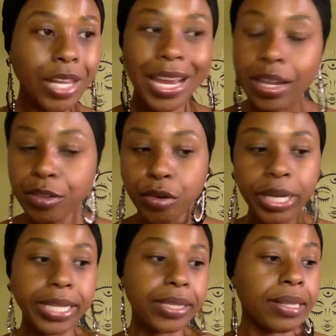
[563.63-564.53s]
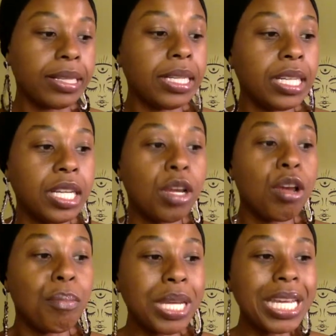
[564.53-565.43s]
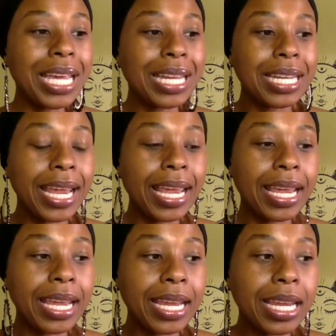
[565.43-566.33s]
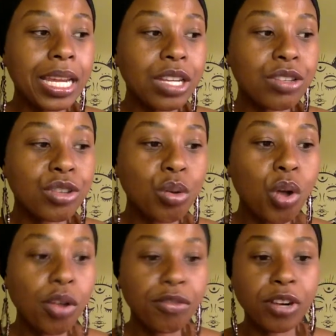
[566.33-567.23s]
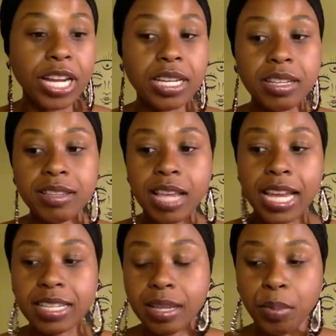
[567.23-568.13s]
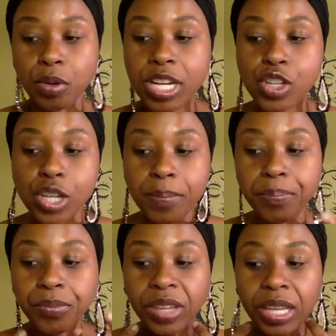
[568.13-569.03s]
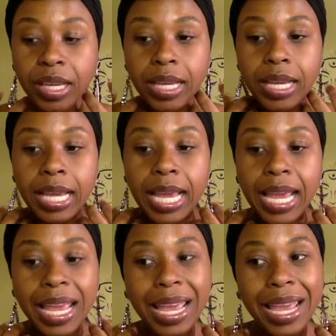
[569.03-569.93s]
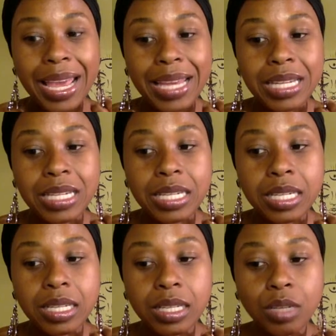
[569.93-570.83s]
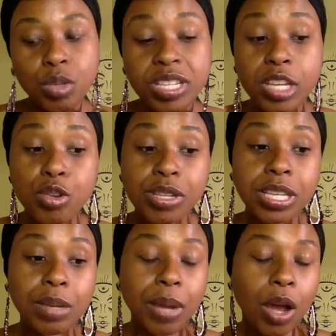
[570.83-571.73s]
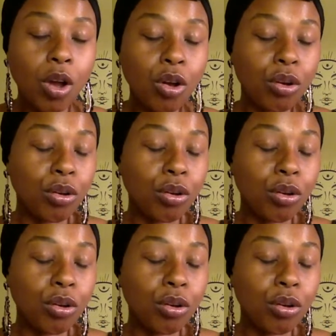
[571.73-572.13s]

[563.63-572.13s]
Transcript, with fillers: Eighth grade, me and a so-called friend had a separation. And what's interesting about